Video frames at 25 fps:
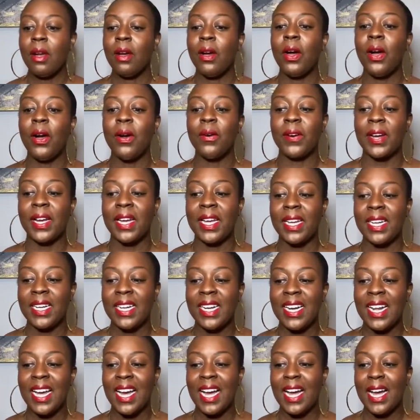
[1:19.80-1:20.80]
All right,
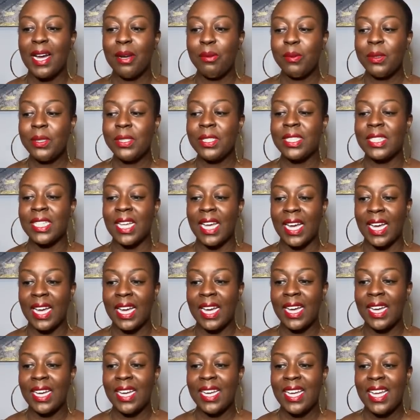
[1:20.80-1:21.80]
I will
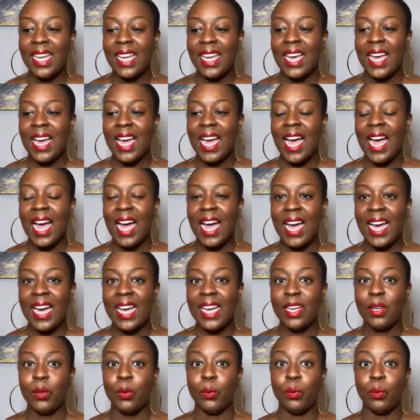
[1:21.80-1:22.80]
say
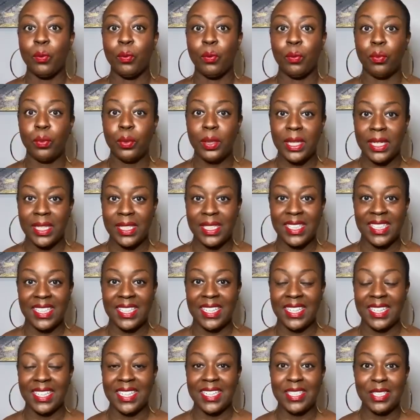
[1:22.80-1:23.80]
I
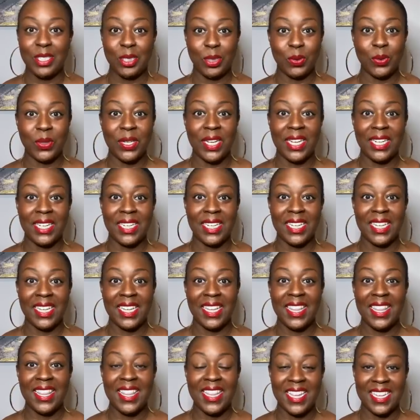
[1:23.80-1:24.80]
really enjoyed
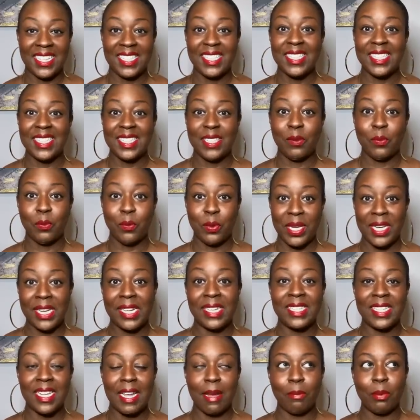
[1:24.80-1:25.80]
this
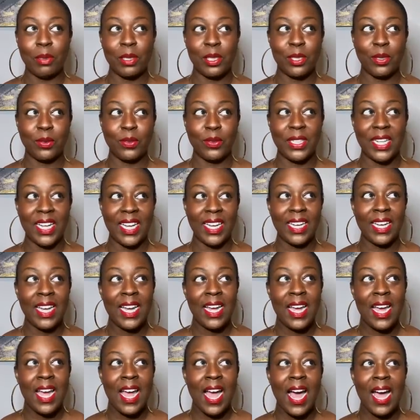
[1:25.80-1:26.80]
week's episode. Like,
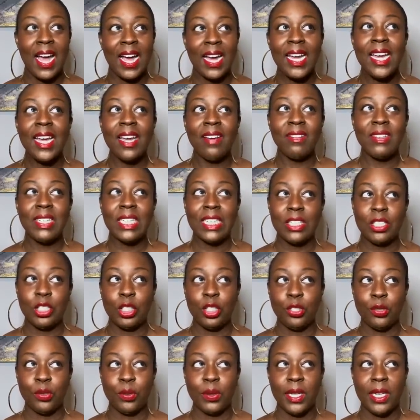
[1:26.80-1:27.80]
I haven't
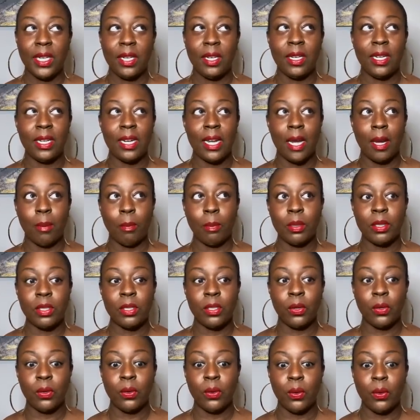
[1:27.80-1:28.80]
enjoyed an
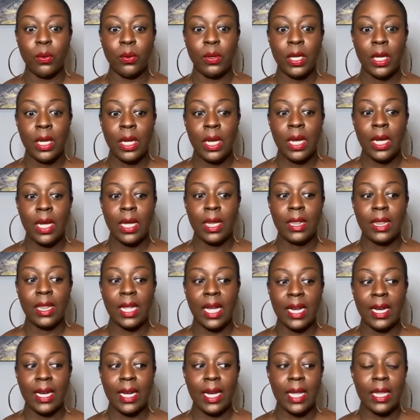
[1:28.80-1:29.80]
episode
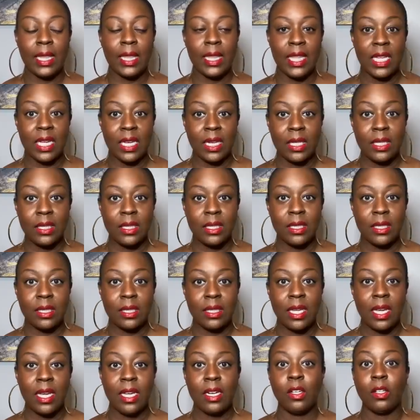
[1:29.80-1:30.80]
like this
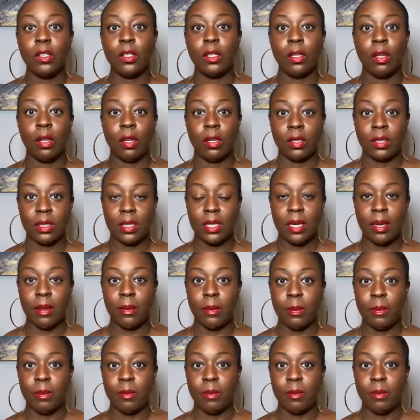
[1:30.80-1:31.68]
in a long time.